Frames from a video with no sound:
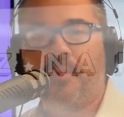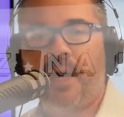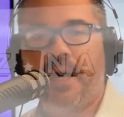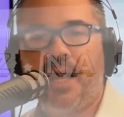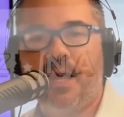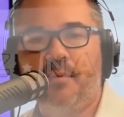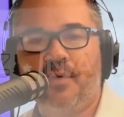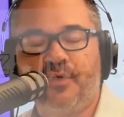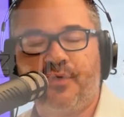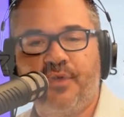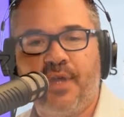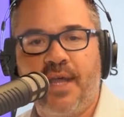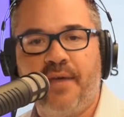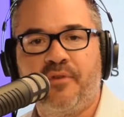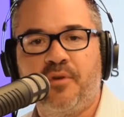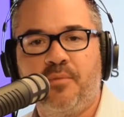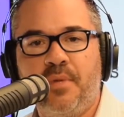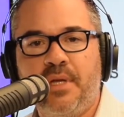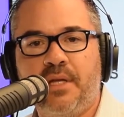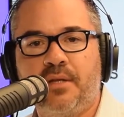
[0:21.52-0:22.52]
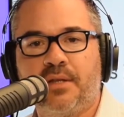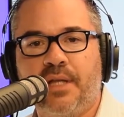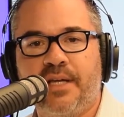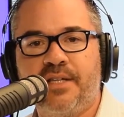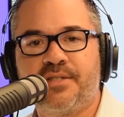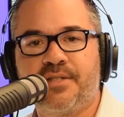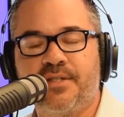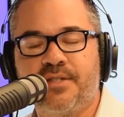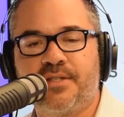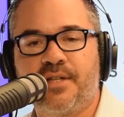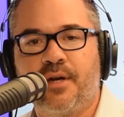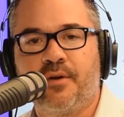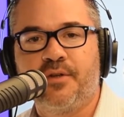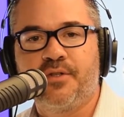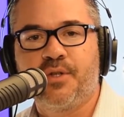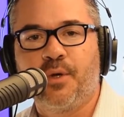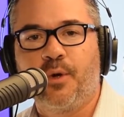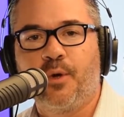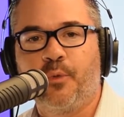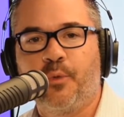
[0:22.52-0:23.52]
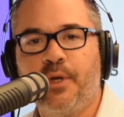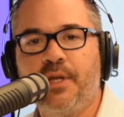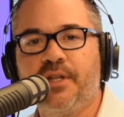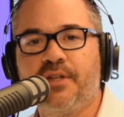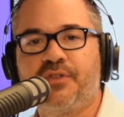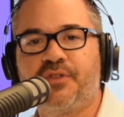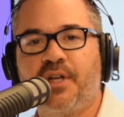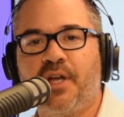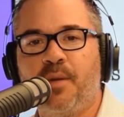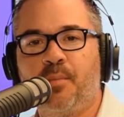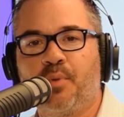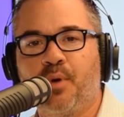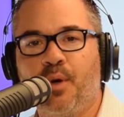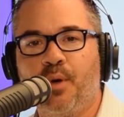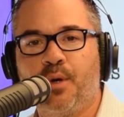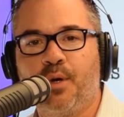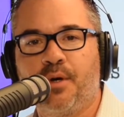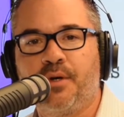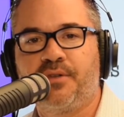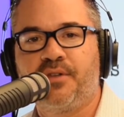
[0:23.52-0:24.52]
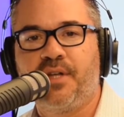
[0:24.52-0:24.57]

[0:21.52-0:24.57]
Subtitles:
My name is David Meek, licensed Arizona real estate broker.